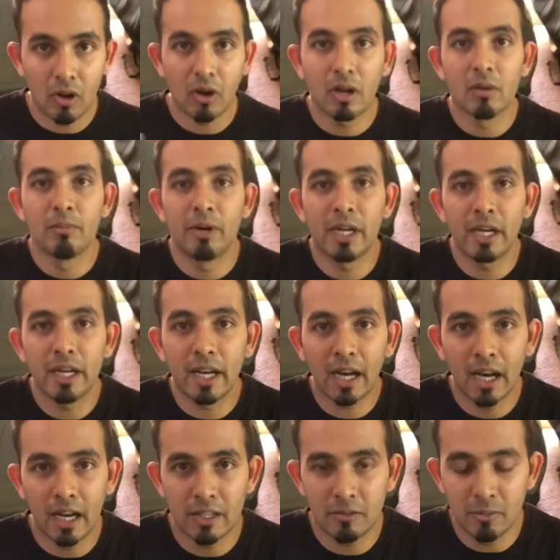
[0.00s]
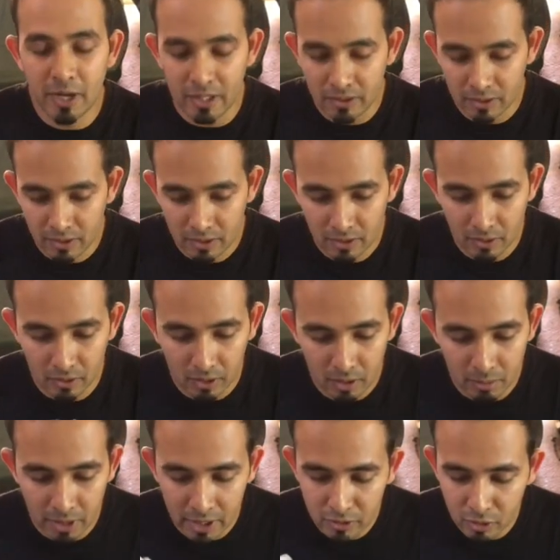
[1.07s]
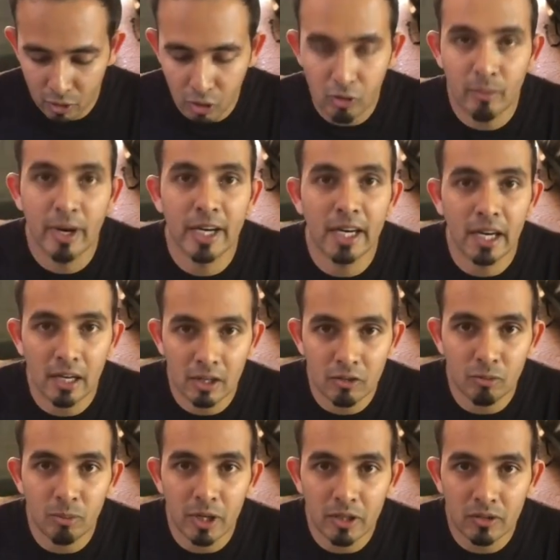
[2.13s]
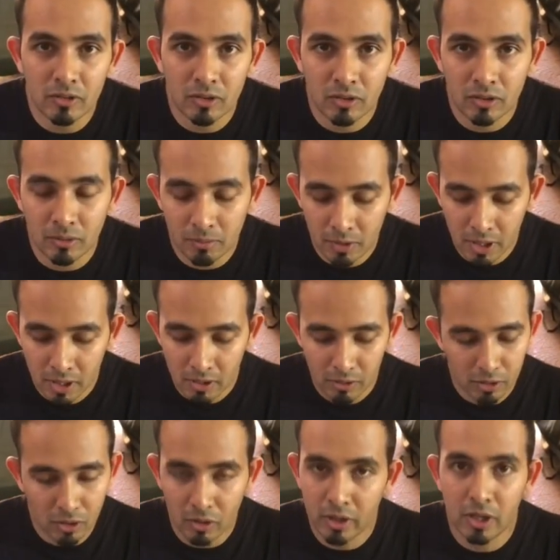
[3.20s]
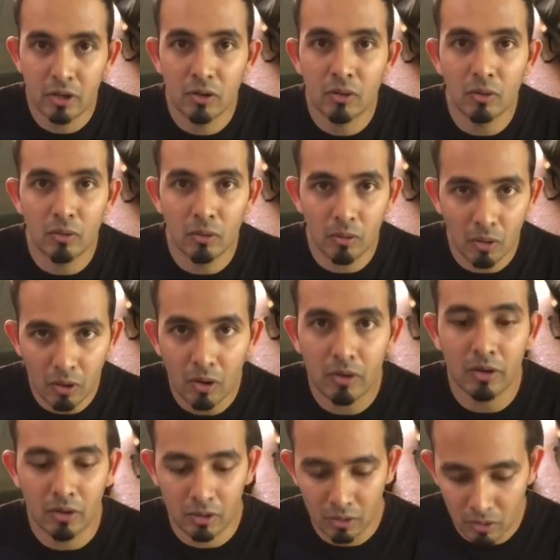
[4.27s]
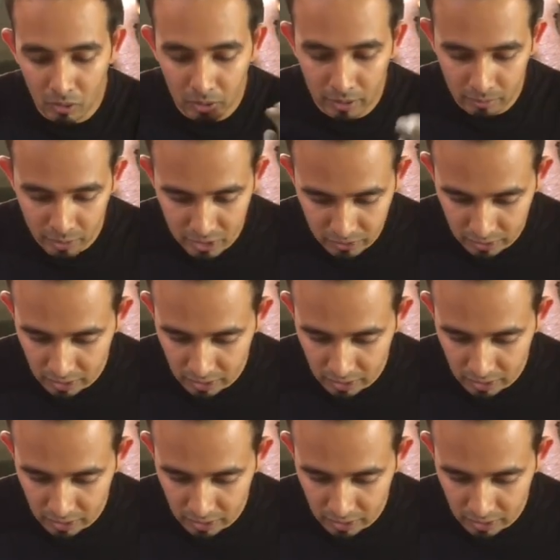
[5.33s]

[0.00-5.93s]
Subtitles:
completely clutch based. Okay, but it's an automatic clutch based system. You don't need to, you know, hold and press the